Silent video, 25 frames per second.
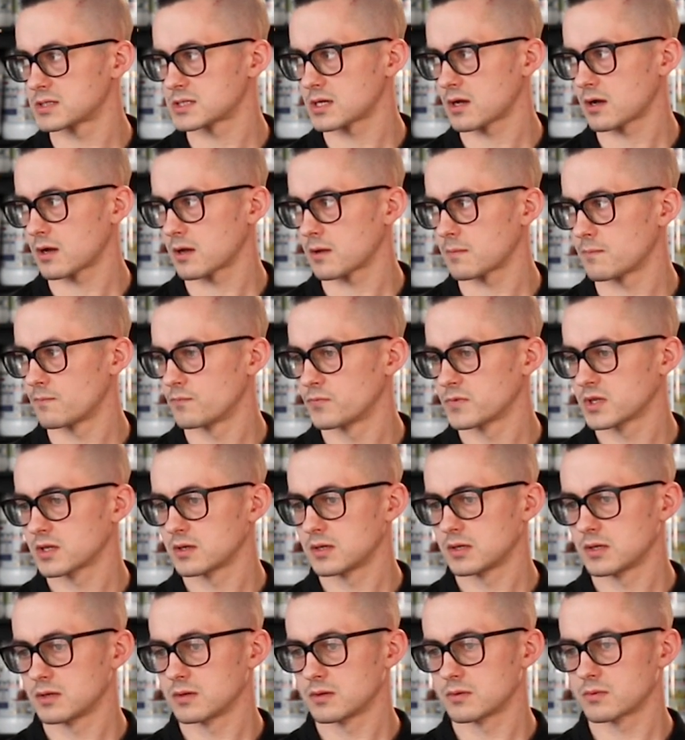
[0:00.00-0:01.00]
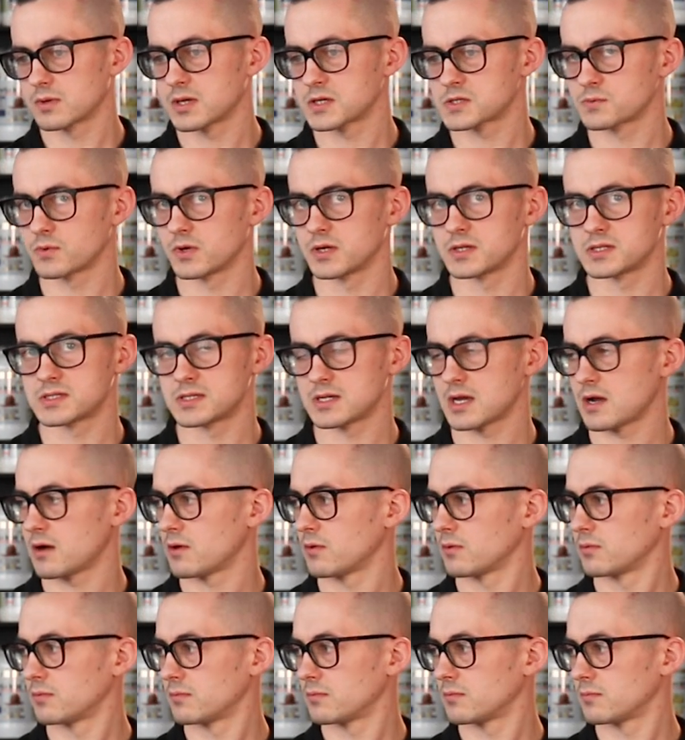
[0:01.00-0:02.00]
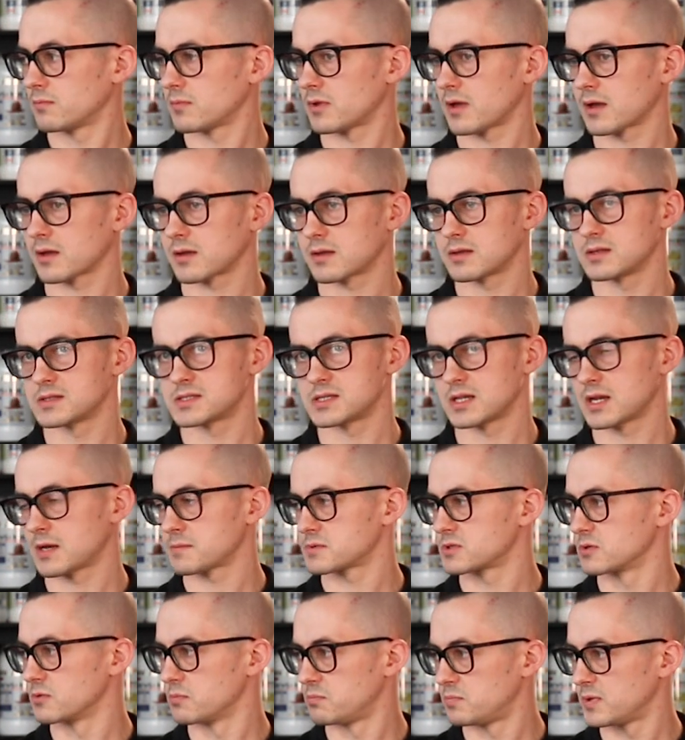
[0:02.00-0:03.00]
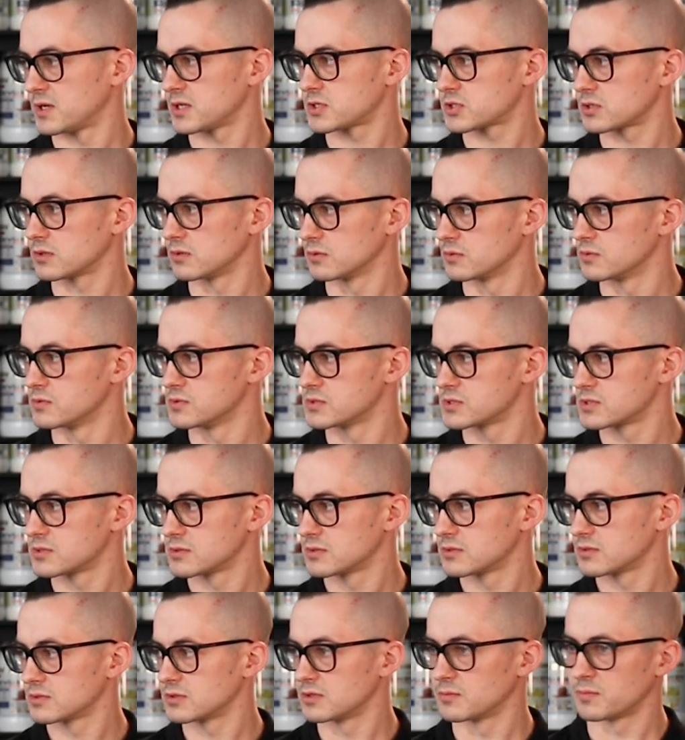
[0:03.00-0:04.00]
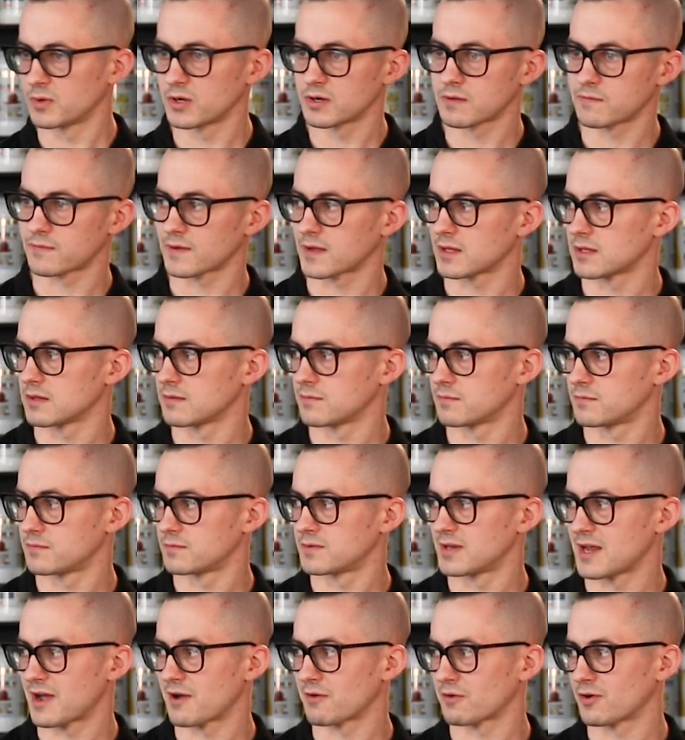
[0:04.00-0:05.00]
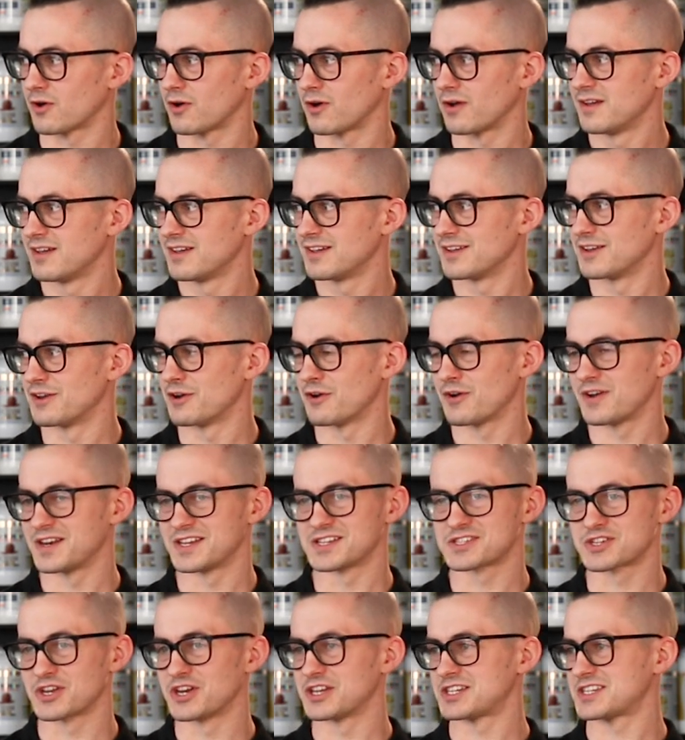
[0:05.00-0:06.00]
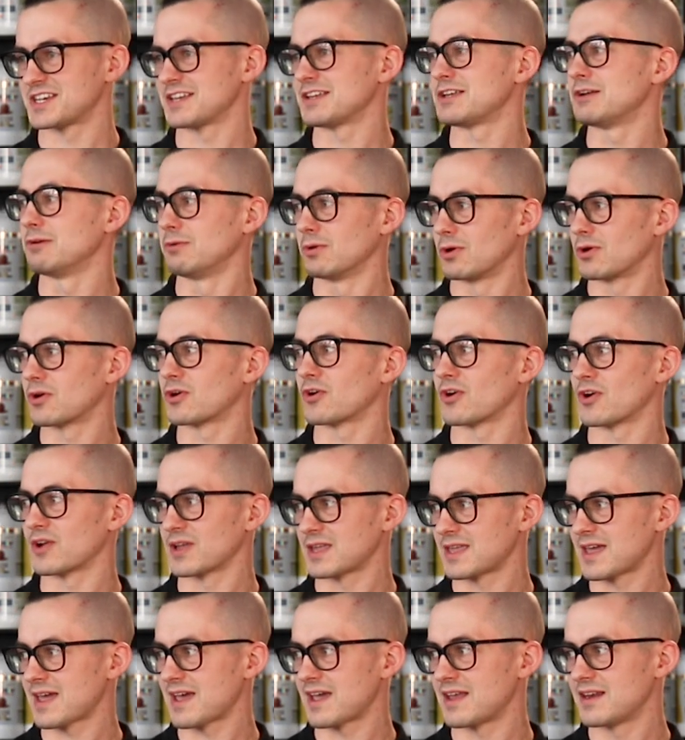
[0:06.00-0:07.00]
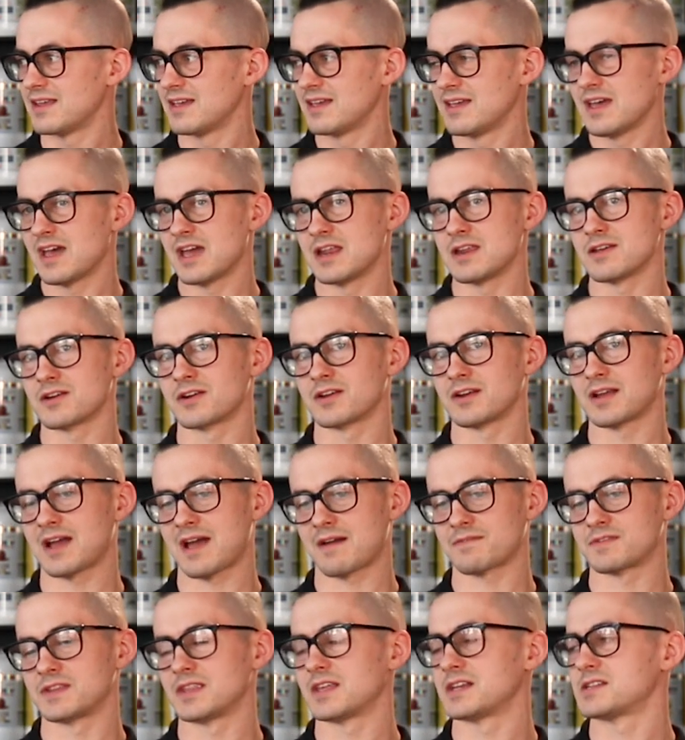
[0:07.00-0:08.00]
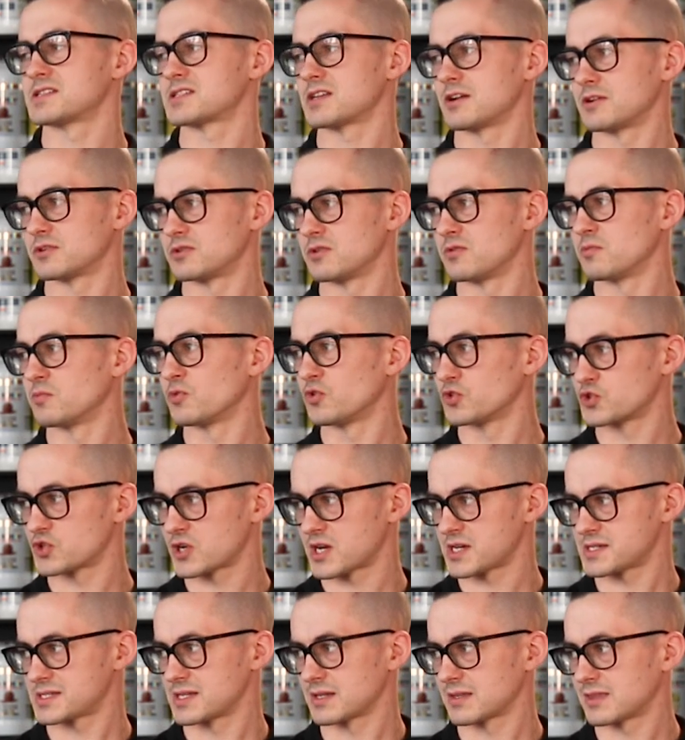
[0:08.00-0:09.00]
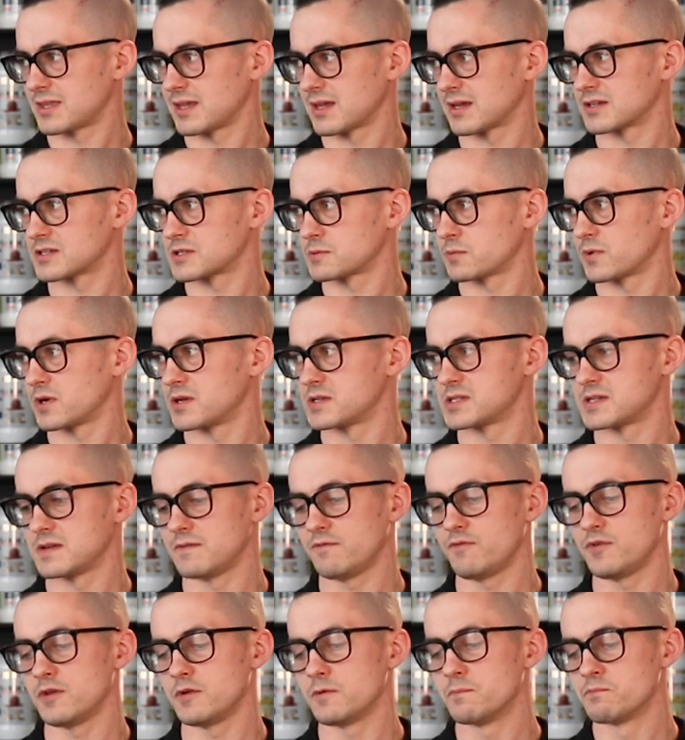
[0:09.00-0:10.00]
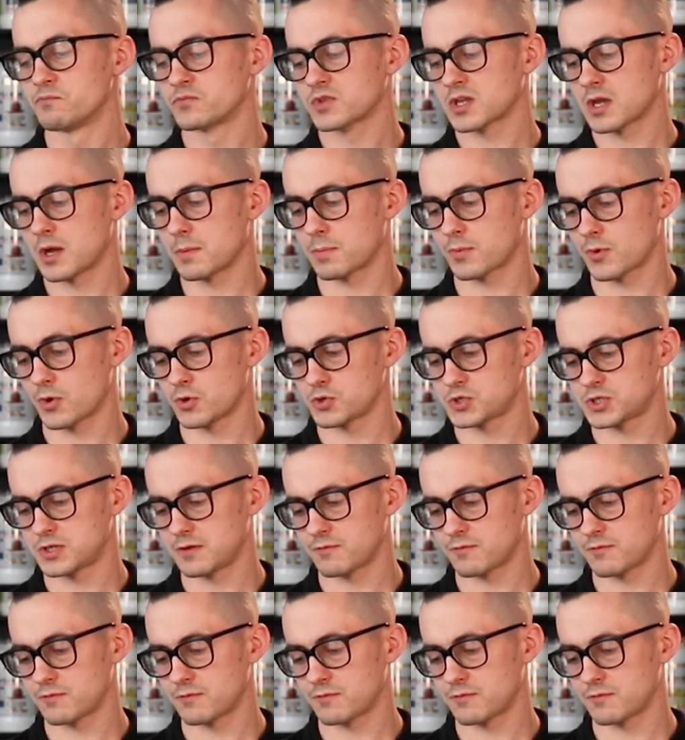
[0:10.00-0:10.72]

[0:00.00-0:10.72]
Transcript: time, well, guess what? It's now like it's an absolute bitch to lose the body fat you've now got, you know, and it's going to take you longer again, and you're going to have to then start doing more drastic things. Whereas if you approach